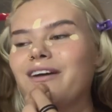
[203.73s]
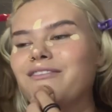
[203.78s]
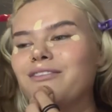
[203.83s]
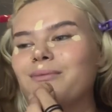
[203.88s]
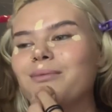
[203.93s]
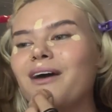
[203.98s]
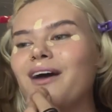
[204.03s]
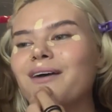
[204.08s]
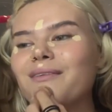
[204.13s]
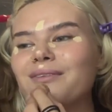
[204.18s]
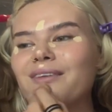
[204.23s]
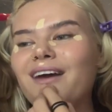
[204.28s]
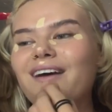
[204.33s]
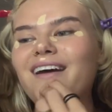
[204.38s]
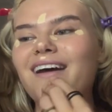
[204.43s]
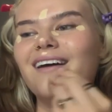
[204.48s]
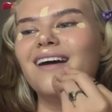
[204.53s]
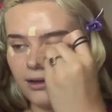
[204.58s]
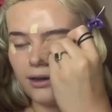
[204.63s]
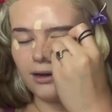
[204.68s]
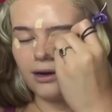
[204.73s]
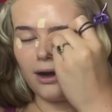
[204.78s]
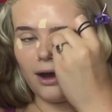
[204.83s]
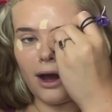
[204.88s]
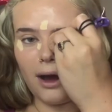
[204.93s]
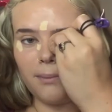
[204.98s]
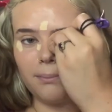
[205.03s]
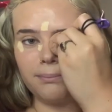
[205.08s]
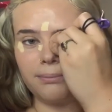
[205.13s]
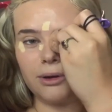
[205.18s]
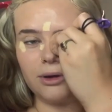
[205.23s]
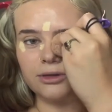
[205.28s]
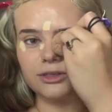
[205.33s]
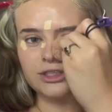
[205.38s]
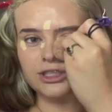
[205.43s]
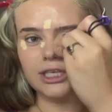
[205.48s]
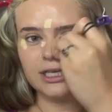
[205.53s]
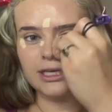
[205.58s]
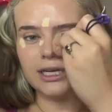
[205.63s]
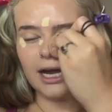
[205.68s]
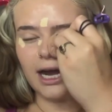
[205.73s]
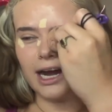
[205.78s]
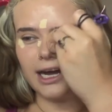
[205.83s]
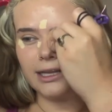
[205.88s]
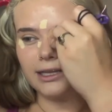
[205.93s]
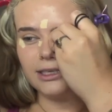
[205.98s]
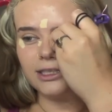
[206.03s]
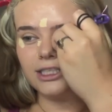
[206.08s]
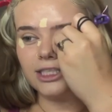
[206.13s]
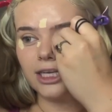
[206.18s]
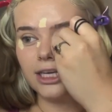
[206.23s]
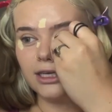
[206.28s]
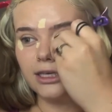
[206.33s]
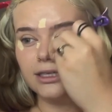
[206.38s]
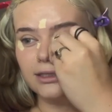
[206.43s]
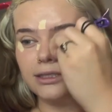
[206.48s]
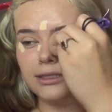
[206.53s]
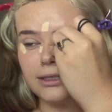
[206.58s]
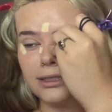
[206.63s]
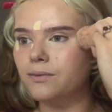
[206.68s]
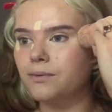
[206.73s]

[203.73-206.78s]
from that. You know how bullshit college is,